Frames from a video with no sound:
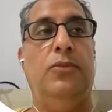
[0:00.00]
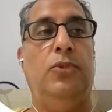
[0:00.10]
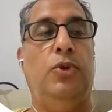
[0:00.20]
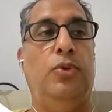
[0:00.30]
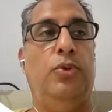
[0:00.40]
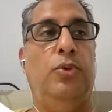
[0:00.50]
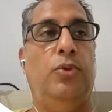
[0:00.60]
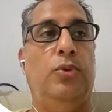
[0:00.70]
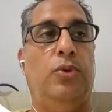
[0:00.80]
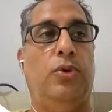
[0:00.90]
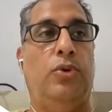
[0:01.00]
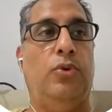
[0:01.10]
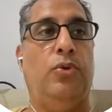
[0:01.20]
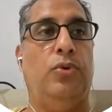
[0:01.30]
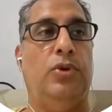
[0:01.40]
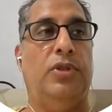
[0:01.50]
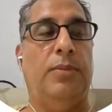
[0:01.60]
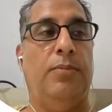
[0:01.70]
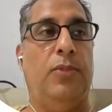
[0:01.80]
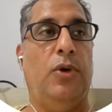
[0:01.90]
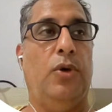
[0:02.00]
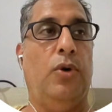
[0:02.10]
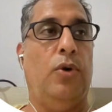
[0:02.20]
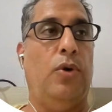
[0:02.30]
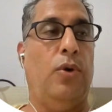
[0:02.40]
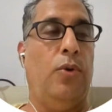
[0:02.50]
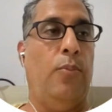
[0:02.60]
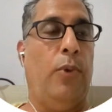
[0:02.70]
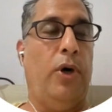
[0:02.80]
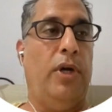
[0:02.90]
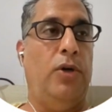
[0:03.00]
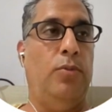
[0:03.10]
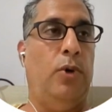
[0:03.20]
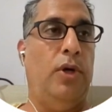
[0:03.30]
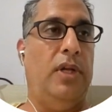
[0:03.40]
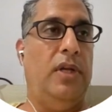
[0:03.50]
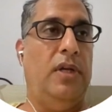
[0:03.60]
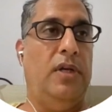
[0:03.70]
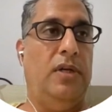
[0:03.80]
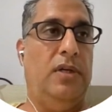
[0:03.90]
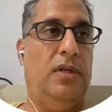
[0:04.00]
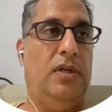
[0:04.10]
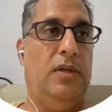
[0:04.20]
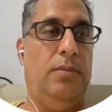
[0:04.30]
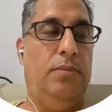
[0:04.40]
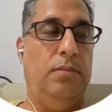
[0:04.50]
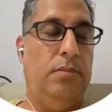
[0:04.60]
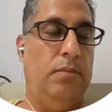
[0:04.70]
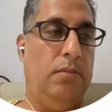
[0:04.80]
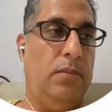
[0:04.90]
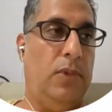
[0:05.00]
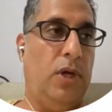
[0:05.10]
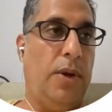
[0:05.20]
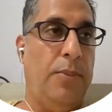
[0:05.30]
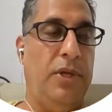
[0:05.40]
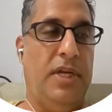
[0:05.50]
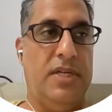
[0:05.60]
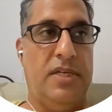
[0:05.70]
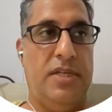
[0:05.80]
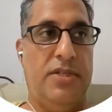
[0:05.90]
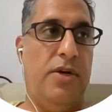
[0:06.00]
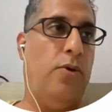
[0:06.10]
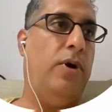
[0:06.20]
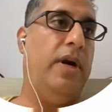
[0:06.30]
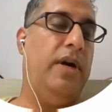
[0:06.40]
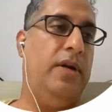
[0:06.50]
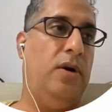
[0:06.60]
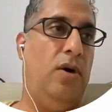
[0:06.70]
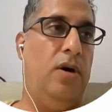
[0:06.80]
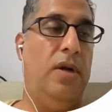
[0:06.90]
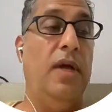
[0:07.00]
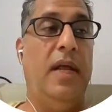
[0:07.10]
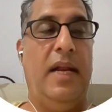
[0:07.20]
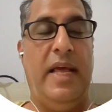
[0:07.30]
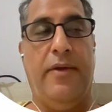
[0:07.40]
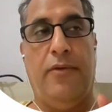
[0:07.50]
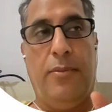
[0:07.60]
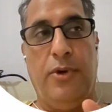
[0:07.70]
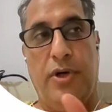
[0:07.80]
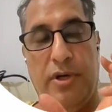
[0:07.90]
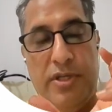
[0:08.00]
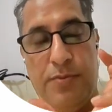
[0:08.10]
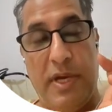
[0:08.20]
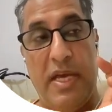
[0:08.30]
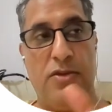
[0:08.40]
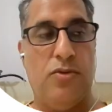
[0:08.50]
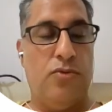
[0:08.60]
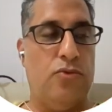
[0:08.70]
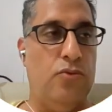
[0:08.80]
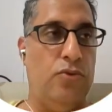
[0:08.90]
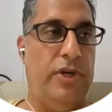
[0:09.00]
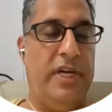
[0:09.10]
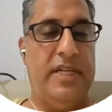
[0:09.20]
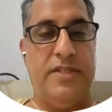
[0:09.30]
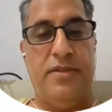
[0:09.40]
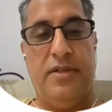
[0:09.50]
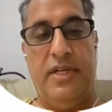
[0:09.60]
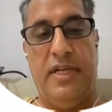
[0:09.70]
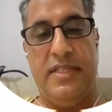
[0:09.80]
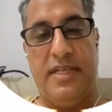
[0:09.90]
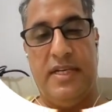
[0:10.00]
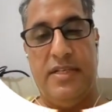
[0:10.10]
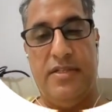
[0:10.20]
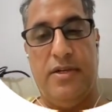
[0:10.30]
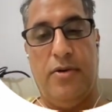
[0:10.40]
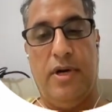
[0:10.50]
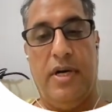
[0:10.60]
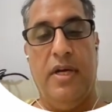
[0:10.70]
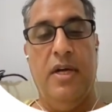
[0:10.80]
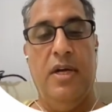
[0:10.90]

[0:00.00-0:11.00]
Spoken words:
do some model to model communication is required, or like from your space to data set is required.